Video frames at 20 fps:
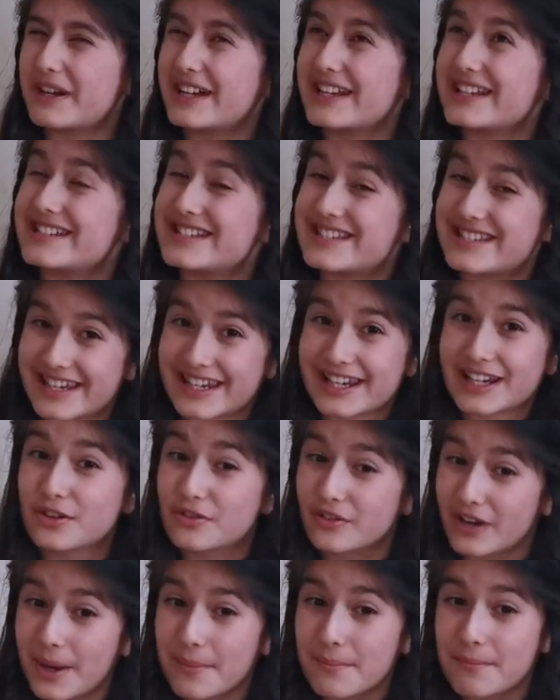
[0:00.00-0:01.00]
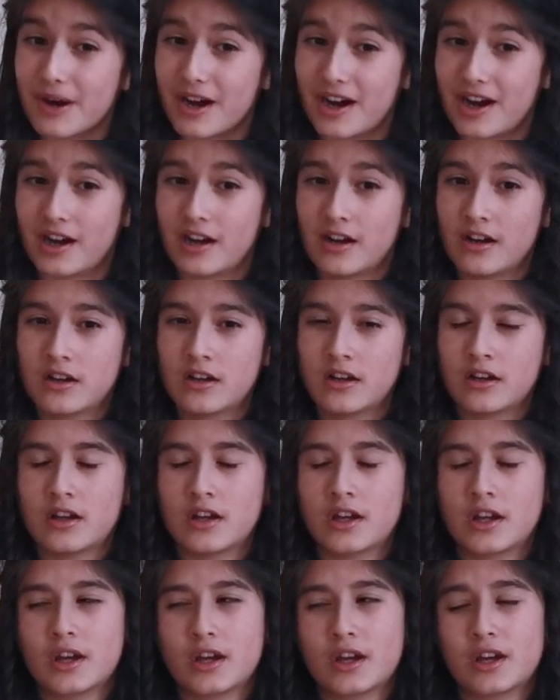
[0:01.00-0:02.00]
My dear grandma,
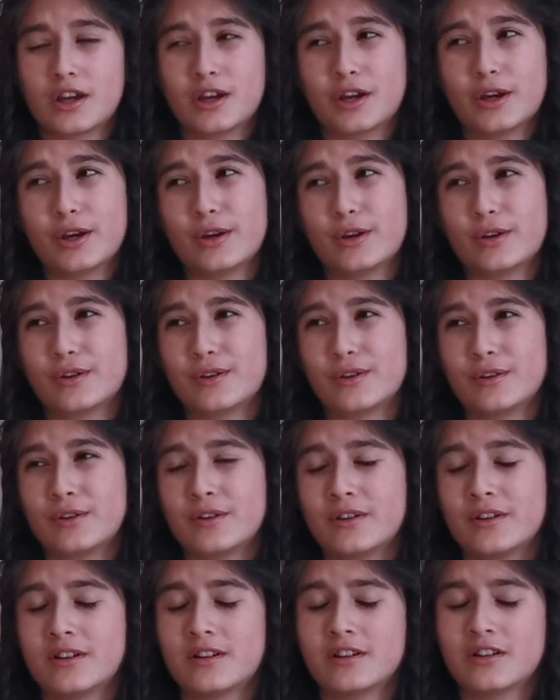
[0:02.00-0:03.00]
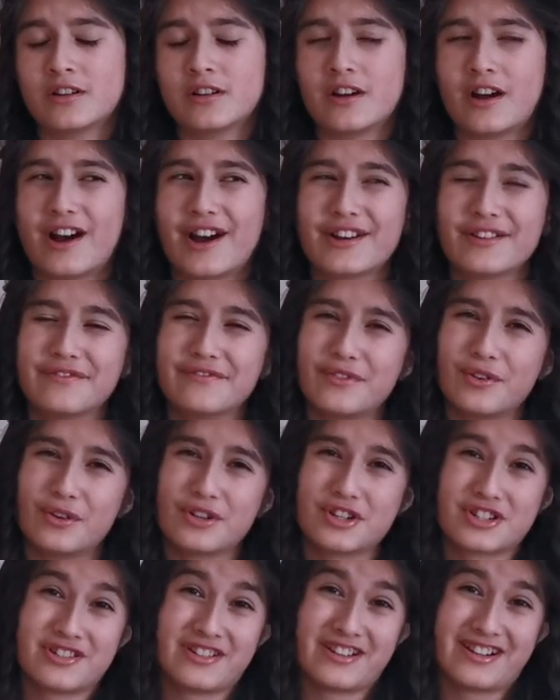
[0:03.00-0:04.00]
who
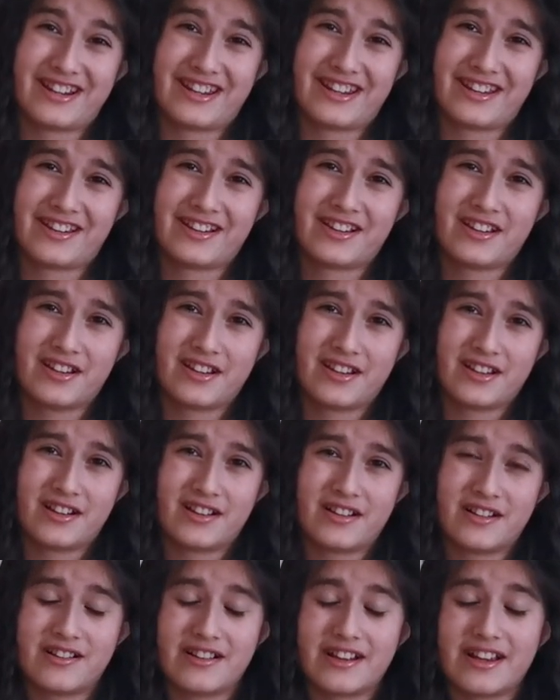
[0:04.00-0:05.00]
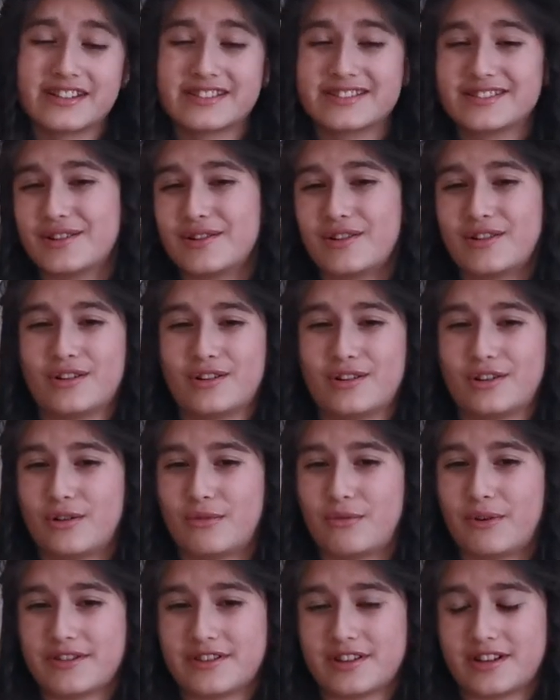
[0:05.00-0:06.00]
unfortunately is no longer
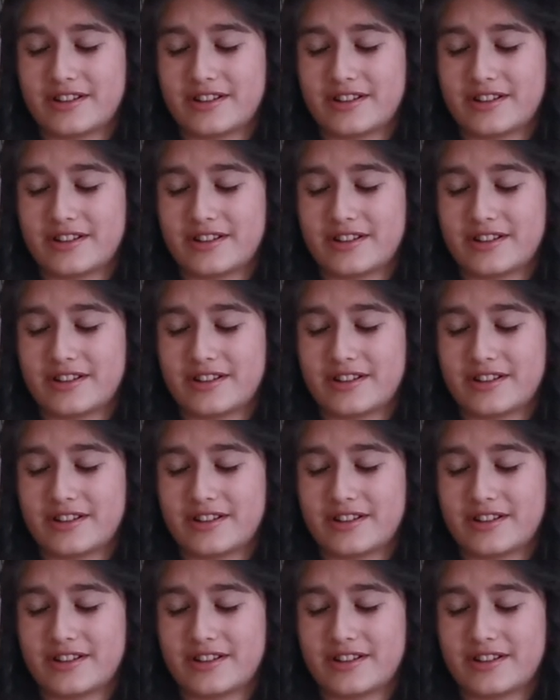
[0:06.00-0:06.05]
with